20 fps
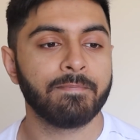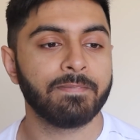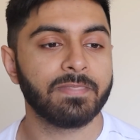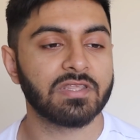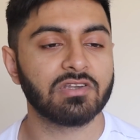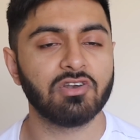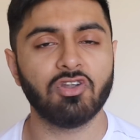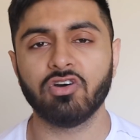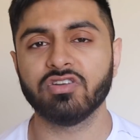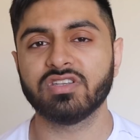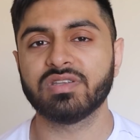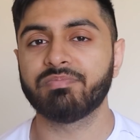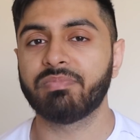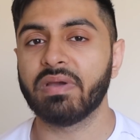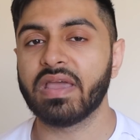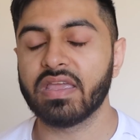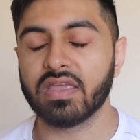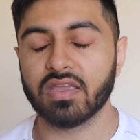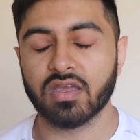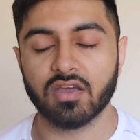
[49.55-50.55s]
there's a lot of
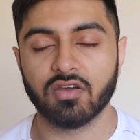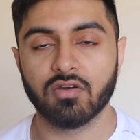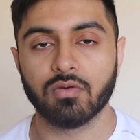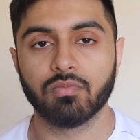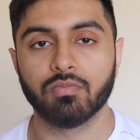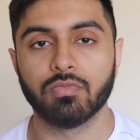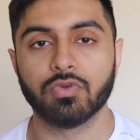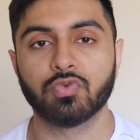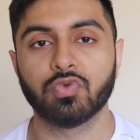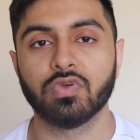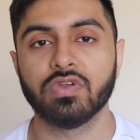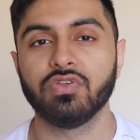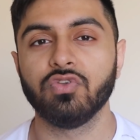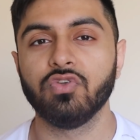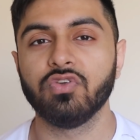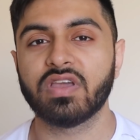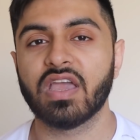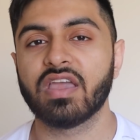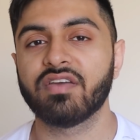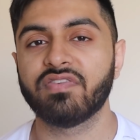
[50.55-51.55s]
debate between
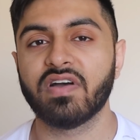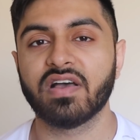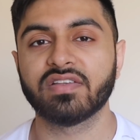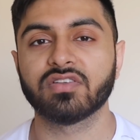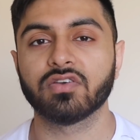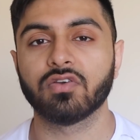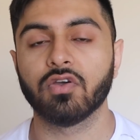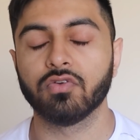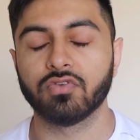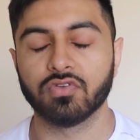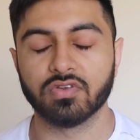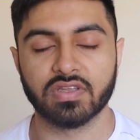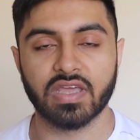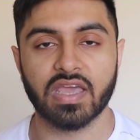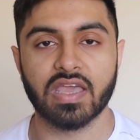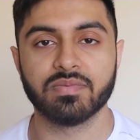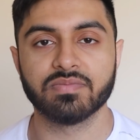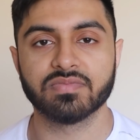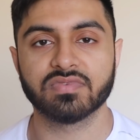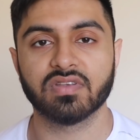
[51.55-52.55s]
UK fans that go to
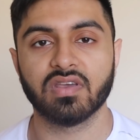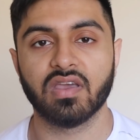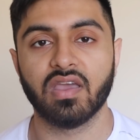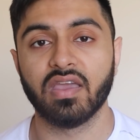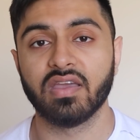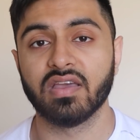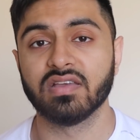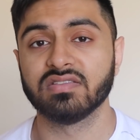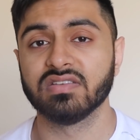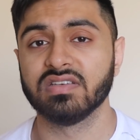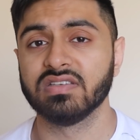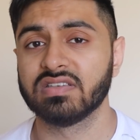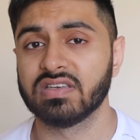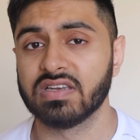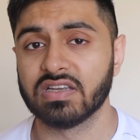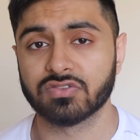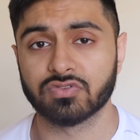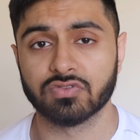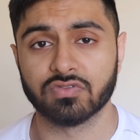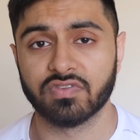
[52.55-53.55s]
games against
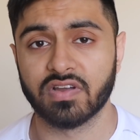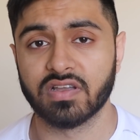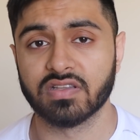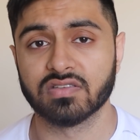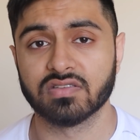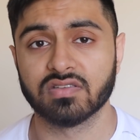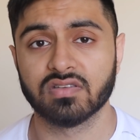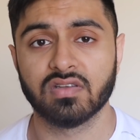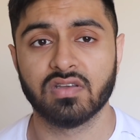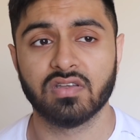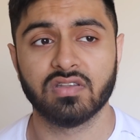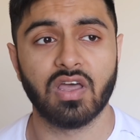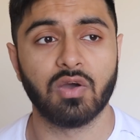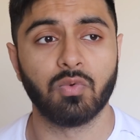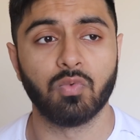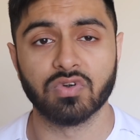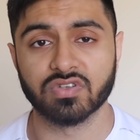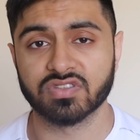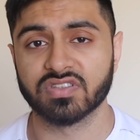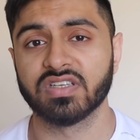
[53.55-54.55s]
international fans
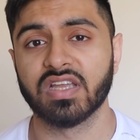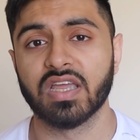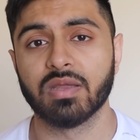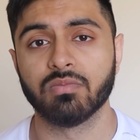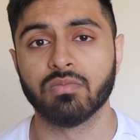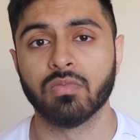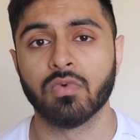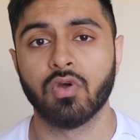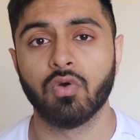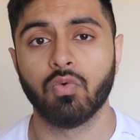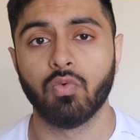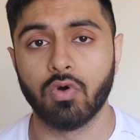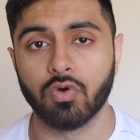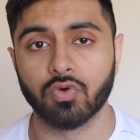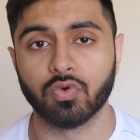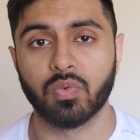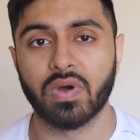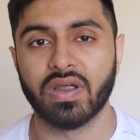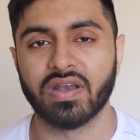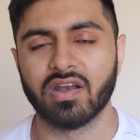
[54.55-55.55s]
that watch the game
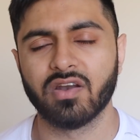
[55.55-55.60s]
worldwide,